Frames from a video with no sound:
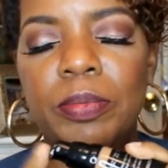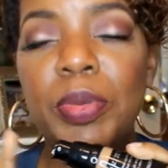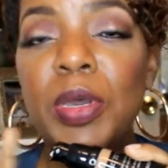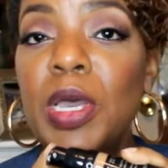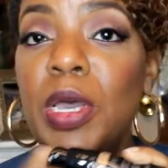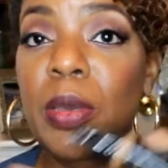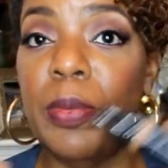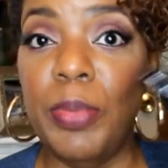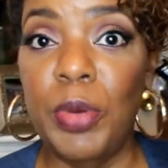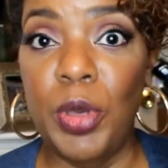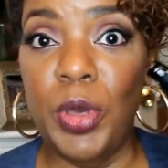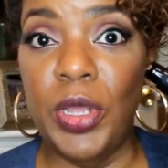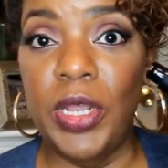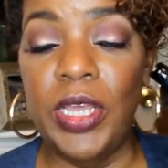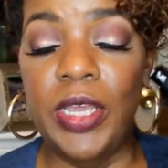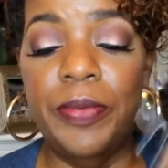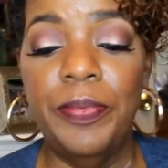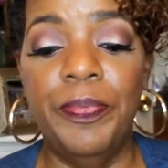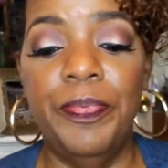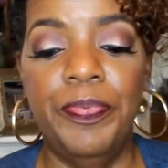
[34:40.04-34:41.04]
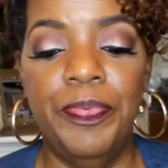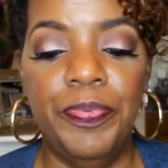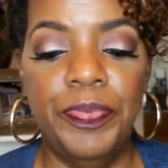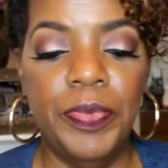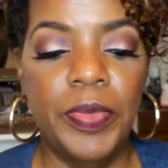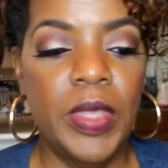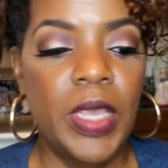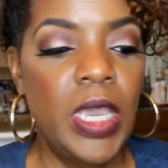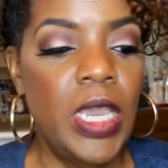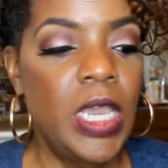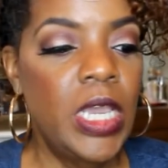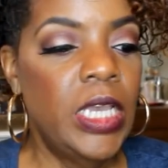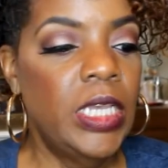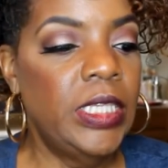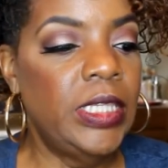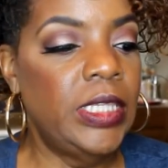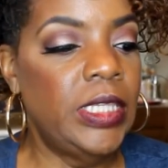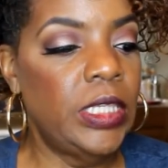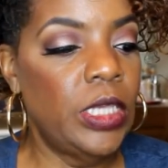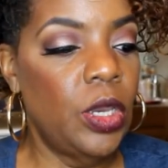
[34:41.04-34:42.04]
pump on it.
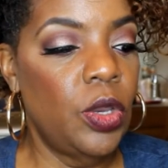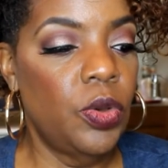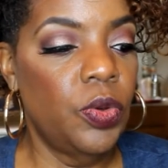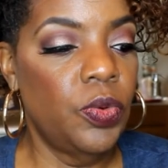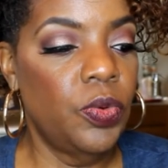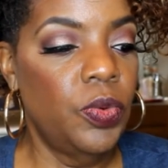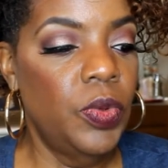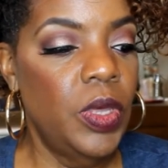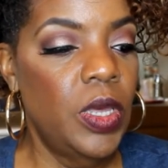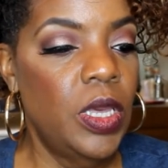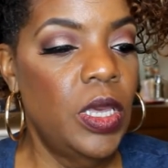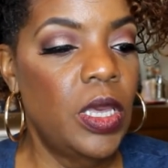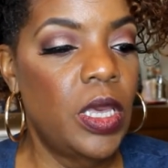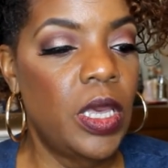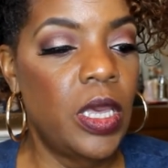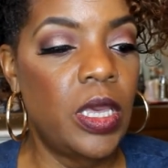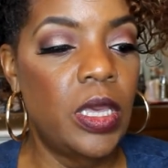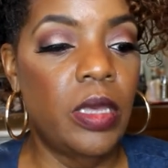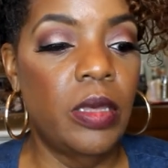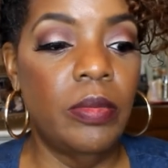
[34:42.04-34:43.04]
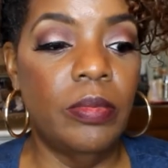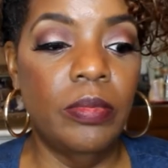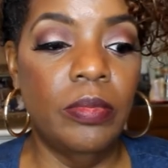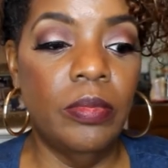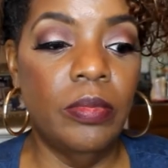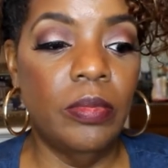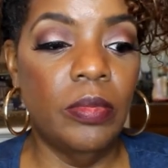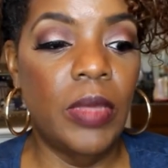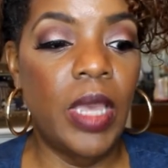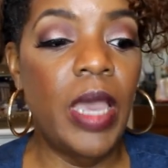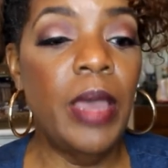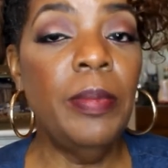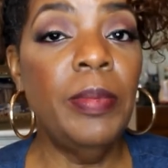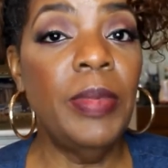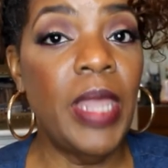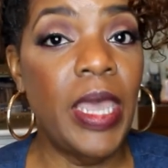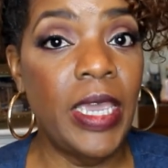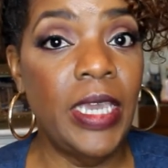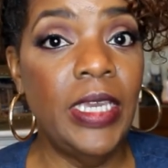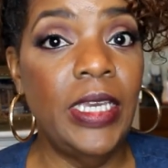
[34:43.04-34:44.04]
So I'm
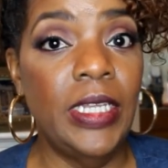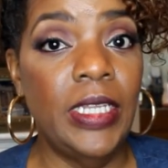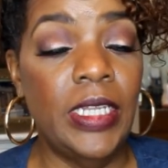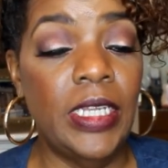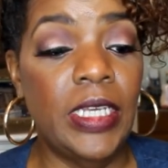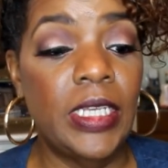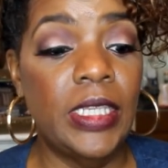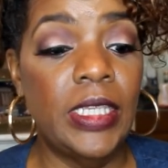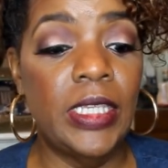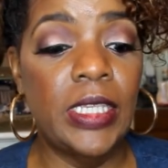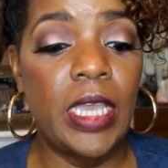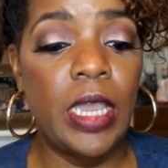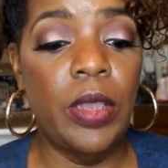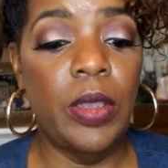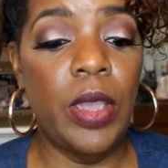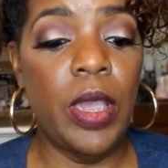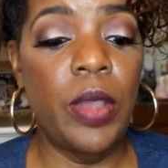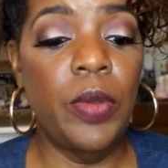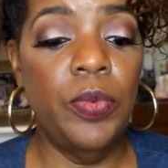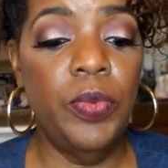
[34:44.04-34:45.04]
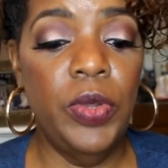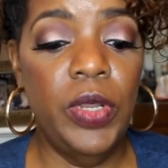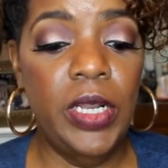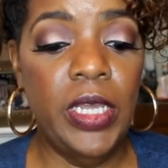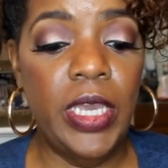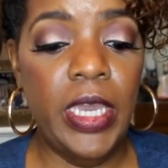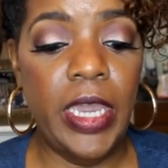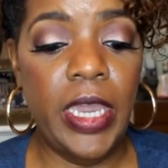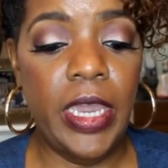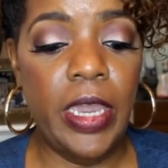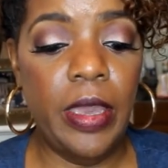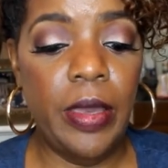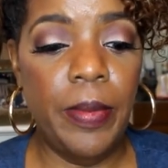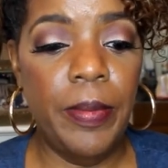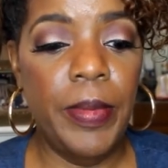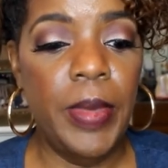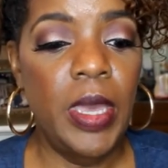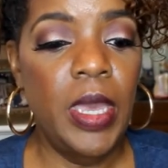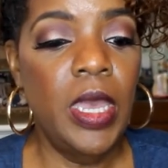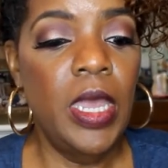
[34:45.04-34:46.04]
liking this. I really
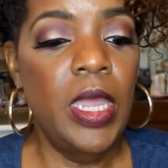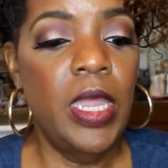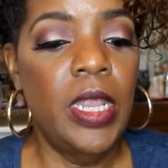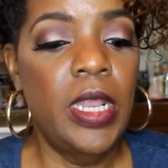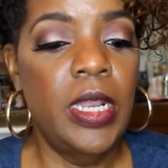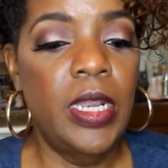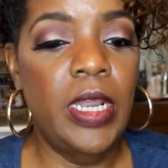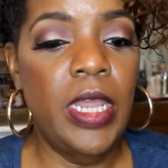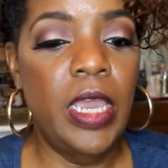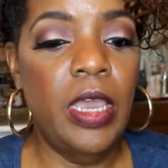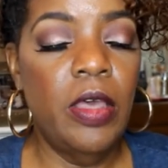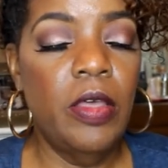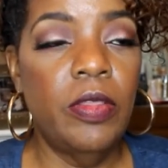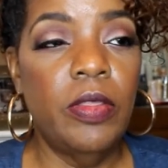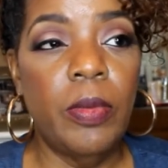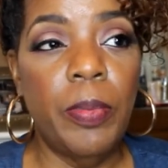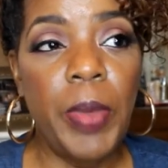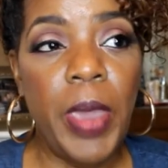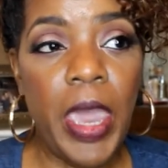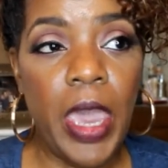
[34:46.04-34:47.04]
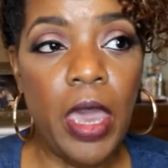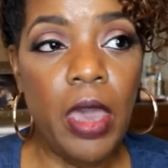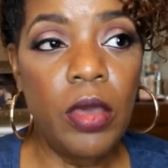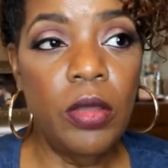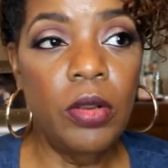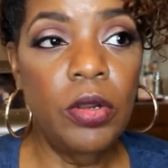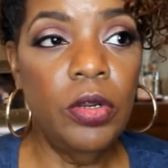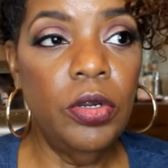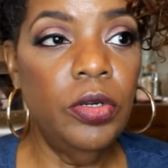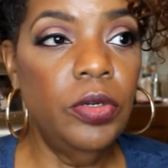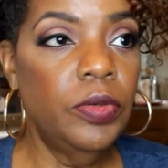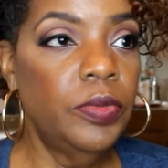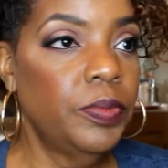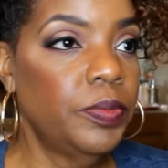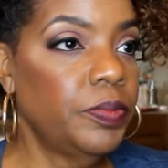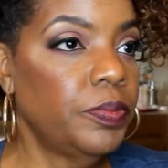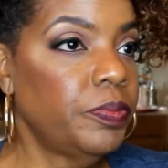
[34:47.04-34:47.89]
am. Now the powder,